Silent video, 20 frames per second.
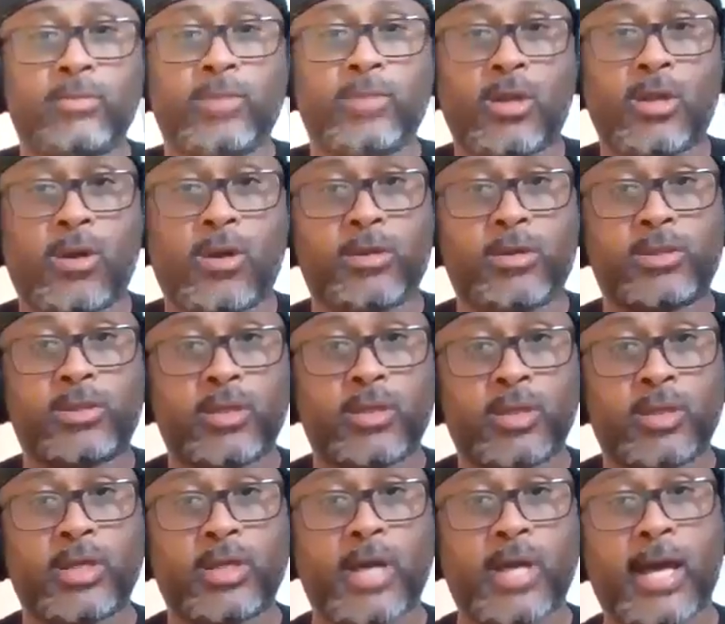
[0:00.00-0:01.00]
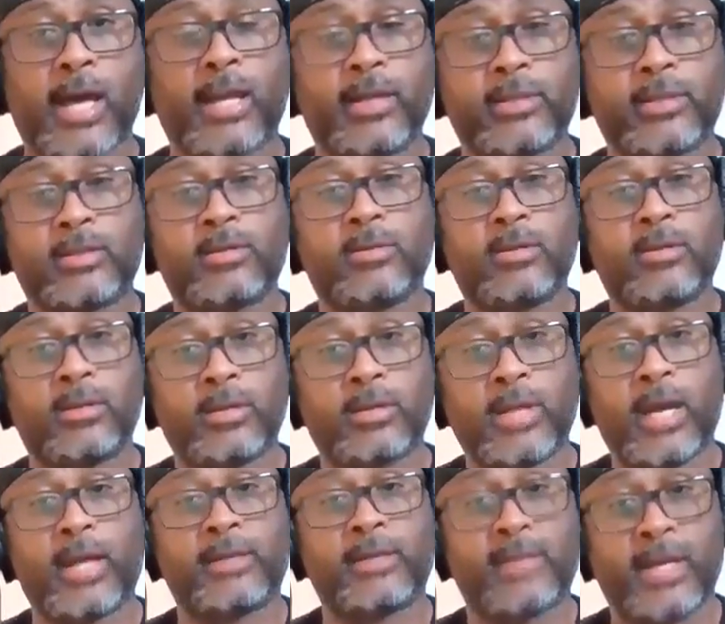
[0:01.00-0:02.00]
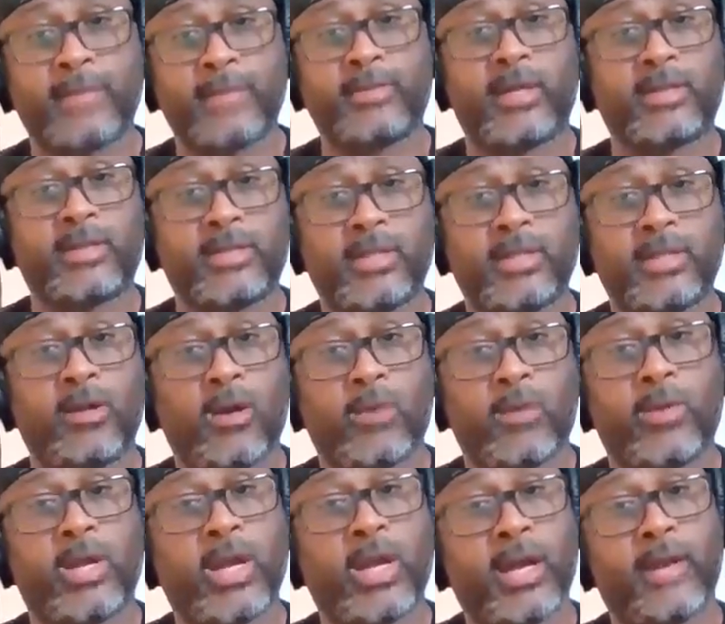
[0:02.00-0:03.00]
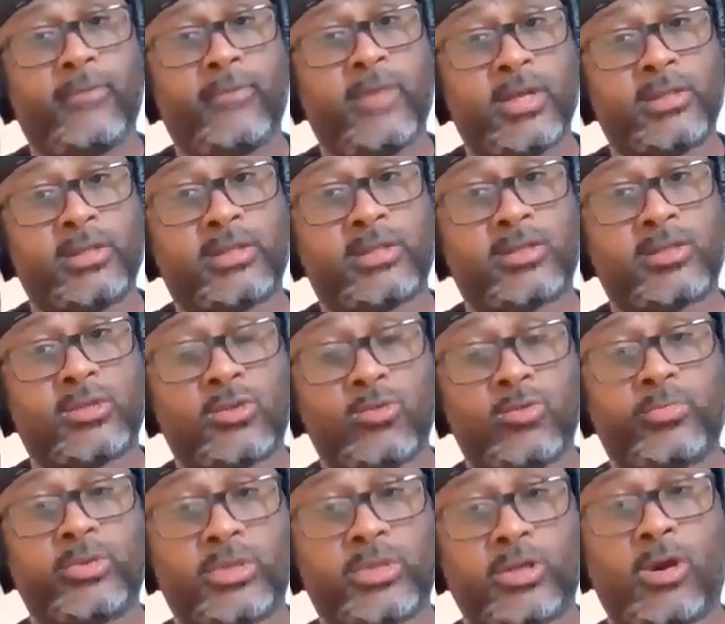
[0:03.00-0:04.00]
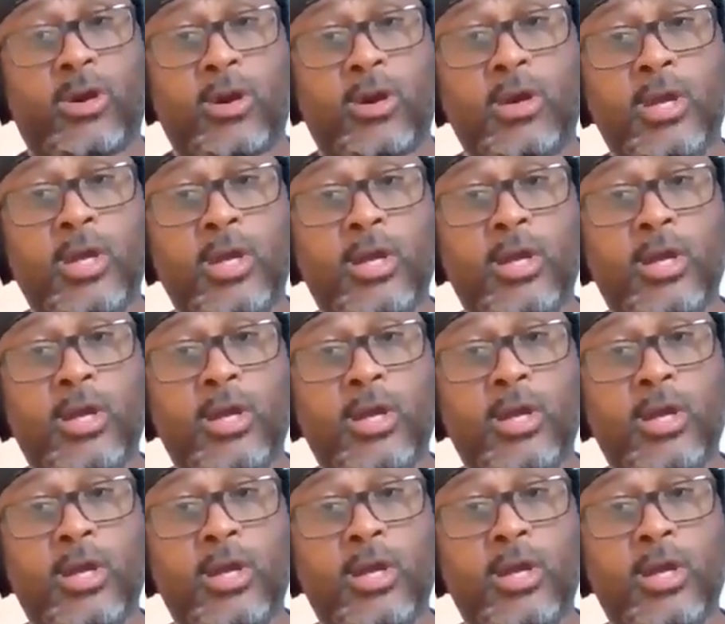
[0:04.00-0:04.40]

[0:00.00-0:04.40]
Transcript: because college 9 times out of 10 already have their superstar.